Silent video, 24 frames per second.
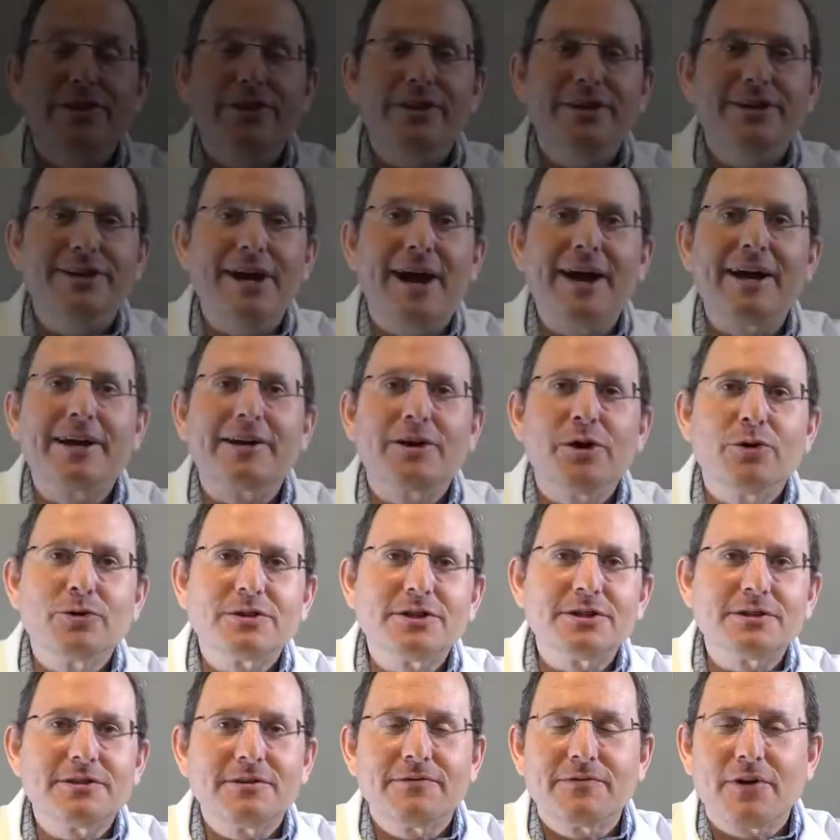The
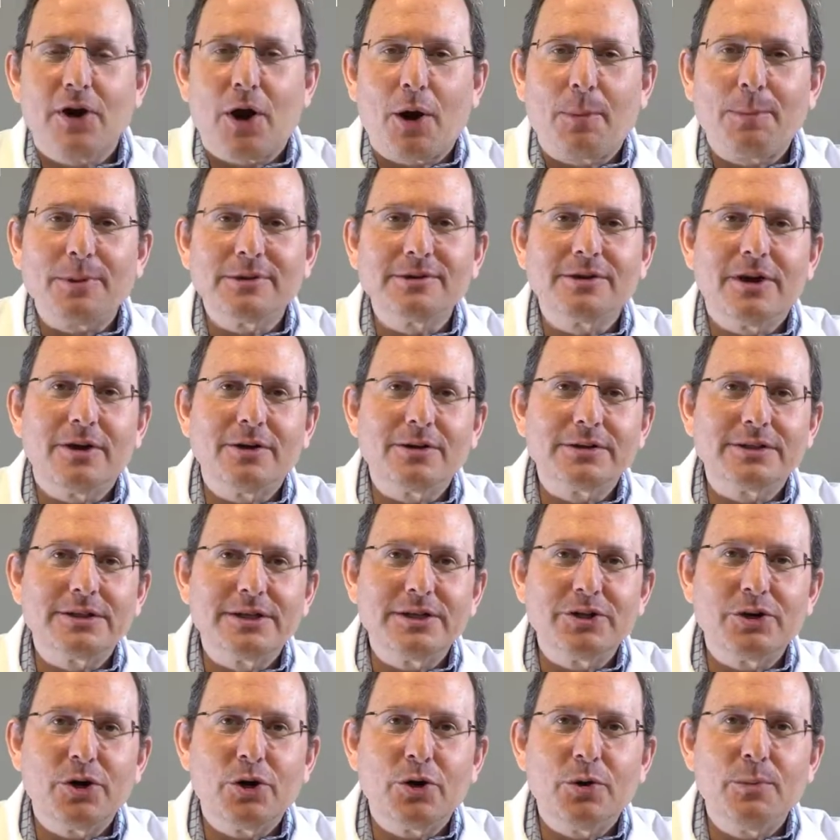diagnosis of carpal tunnel
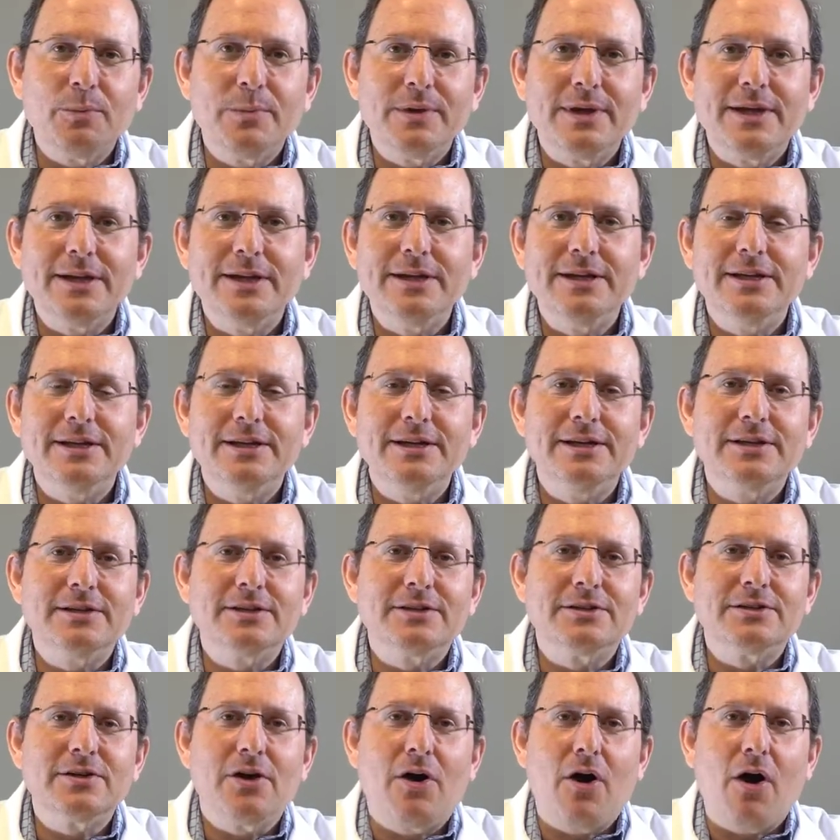syndrome
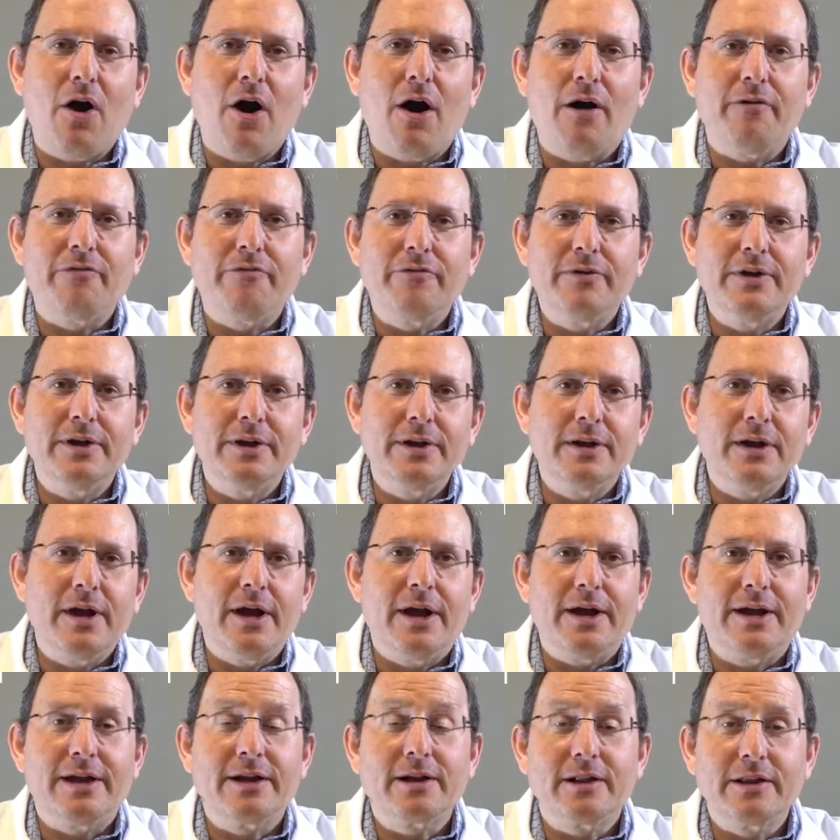is often
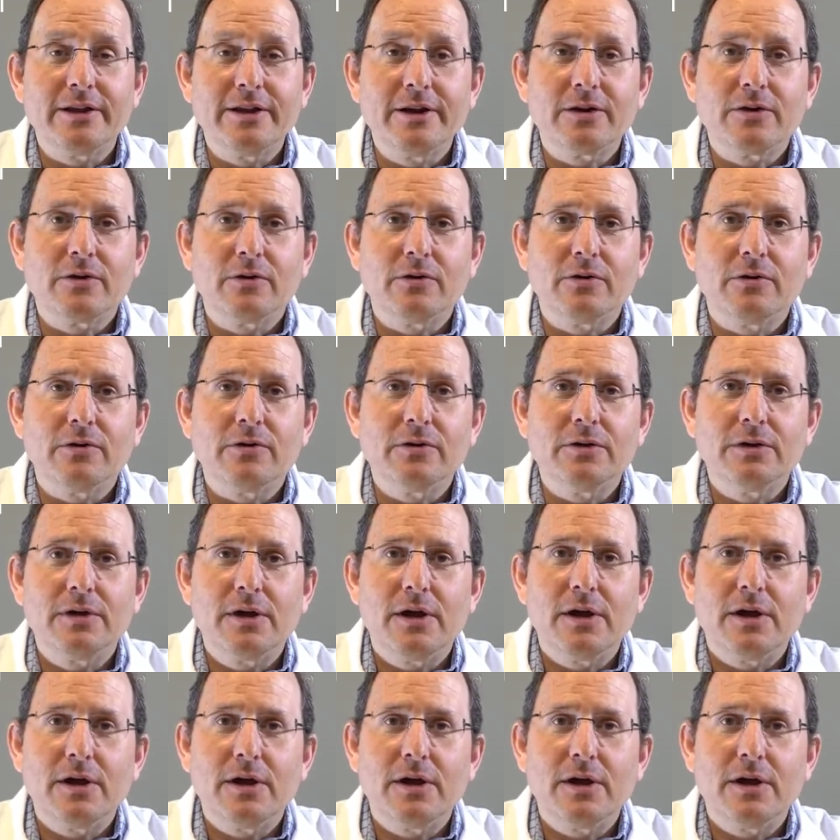a clinical